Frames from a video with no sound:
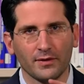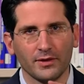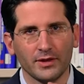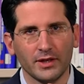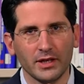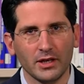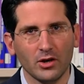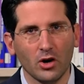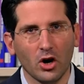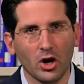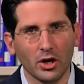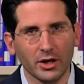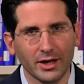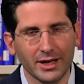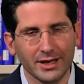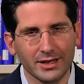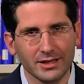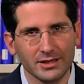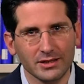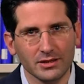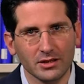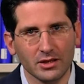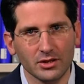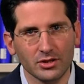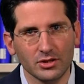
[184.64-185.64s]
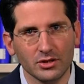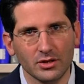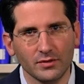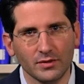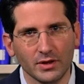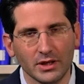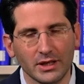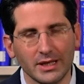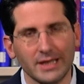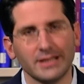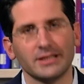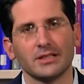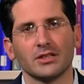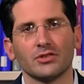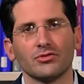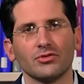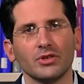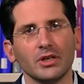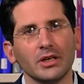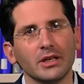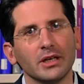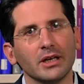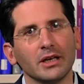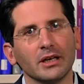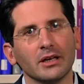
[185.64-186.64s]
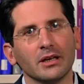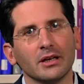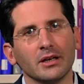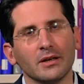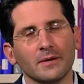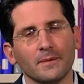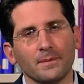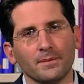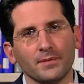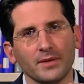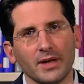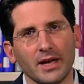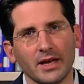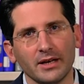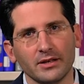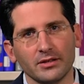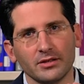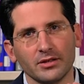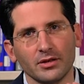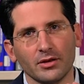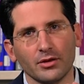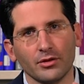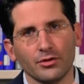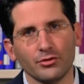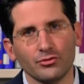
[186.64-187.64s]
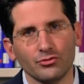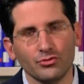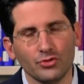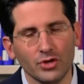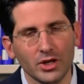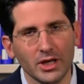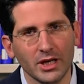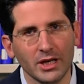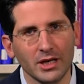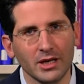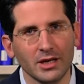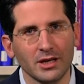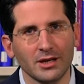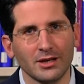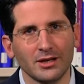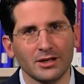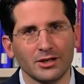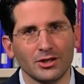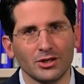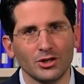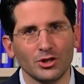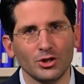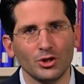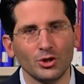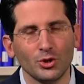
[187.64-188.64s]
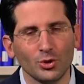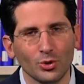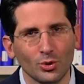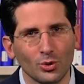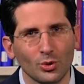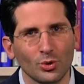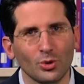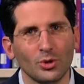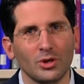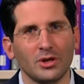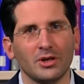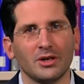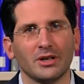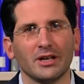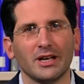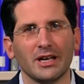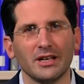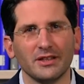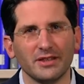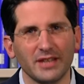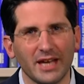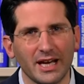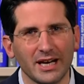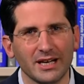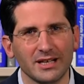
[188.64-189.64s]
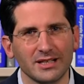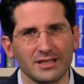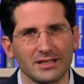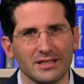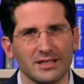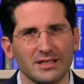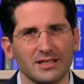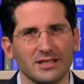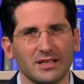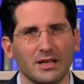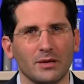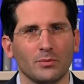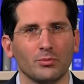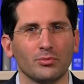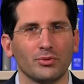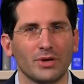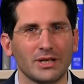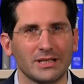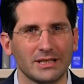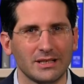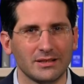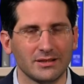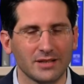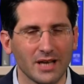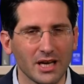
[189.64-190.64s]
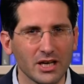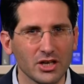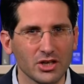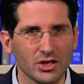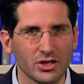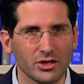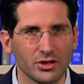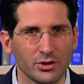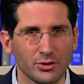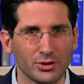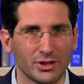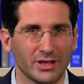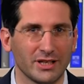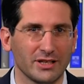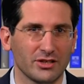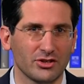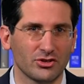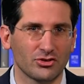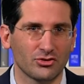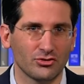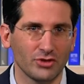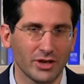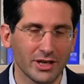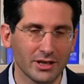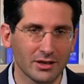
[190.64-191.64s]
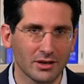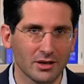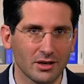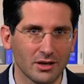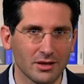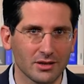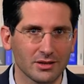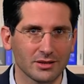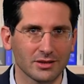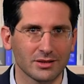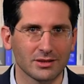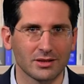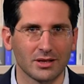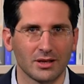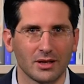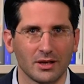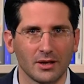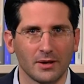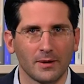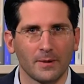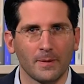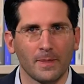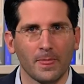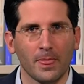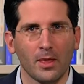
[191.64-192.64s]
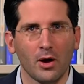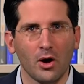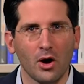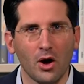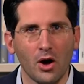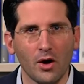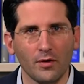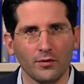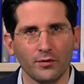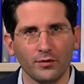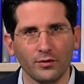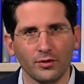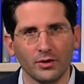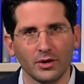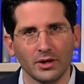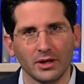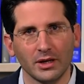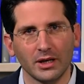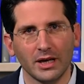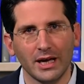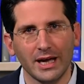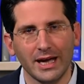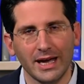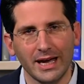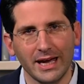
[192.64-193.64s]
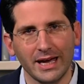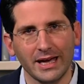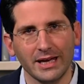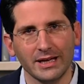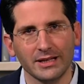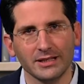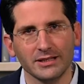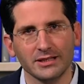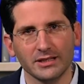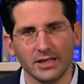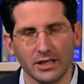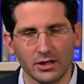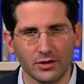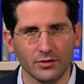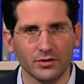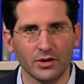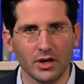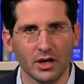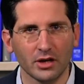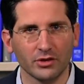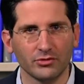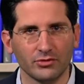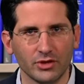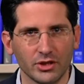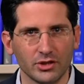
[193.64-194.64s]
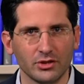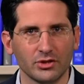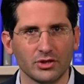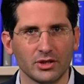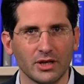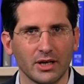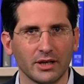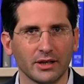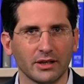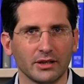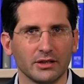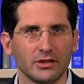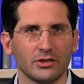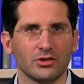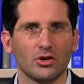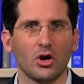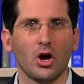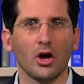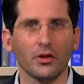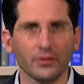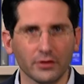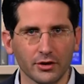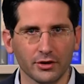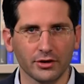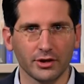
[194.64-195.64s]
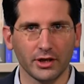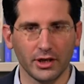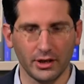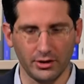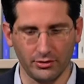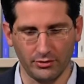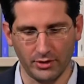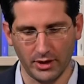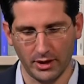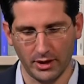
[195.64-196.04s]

the online discussion of a classic reading, and 3, your analysis and presentation using a screencast of a state-of-the-art research articles on the theory.